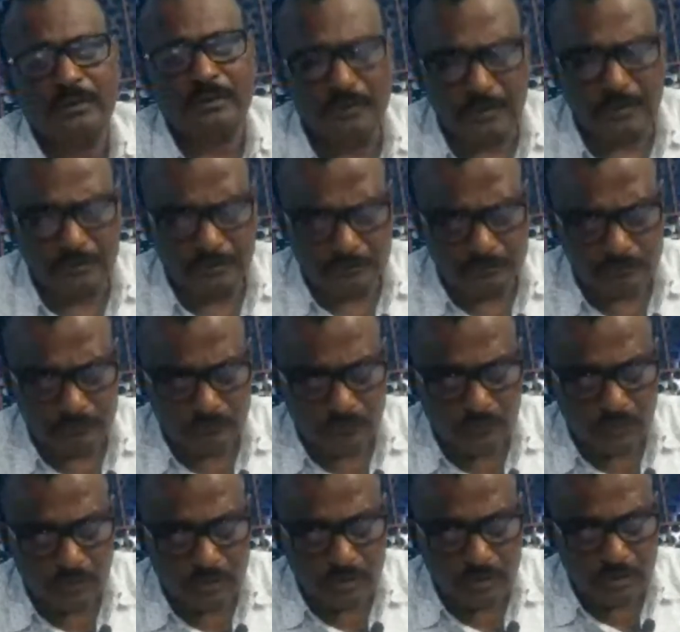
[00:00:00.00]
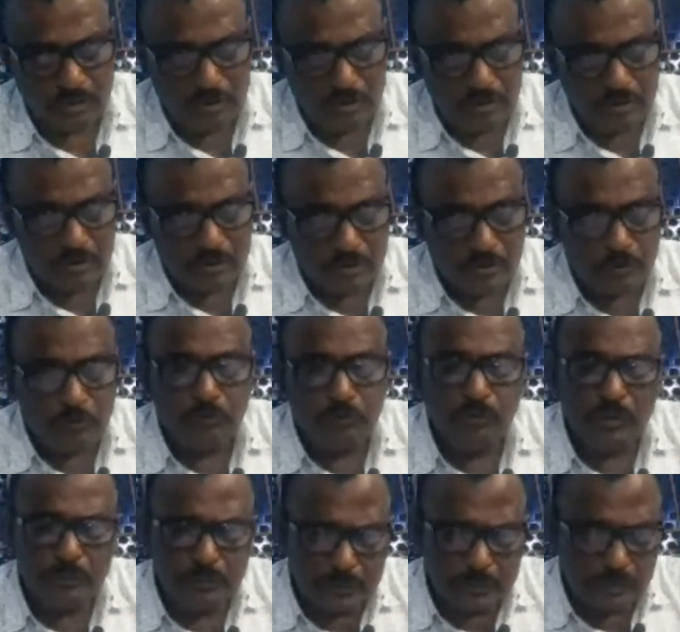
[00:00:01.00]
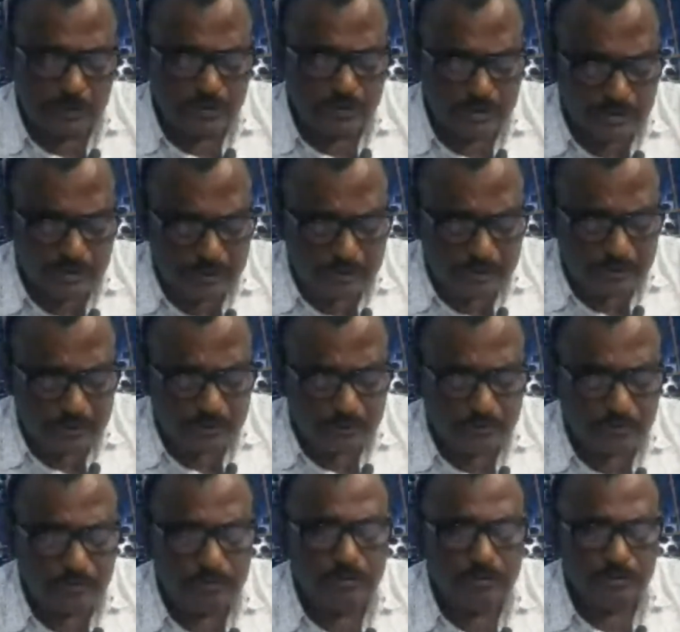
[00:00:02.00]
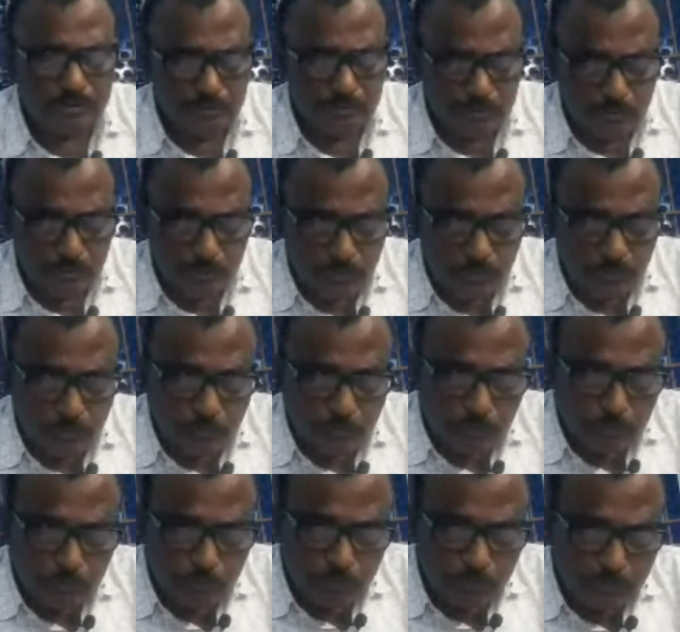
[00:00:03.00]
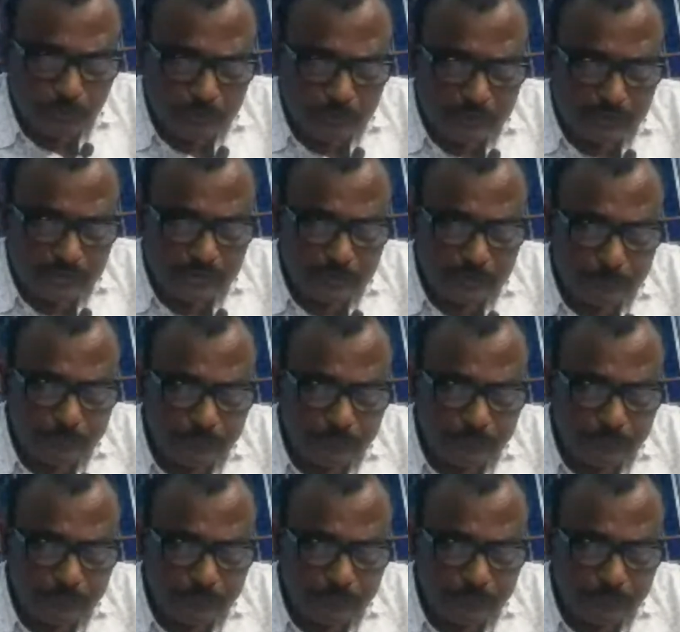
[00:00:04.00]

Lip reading: Then, whoever causes death with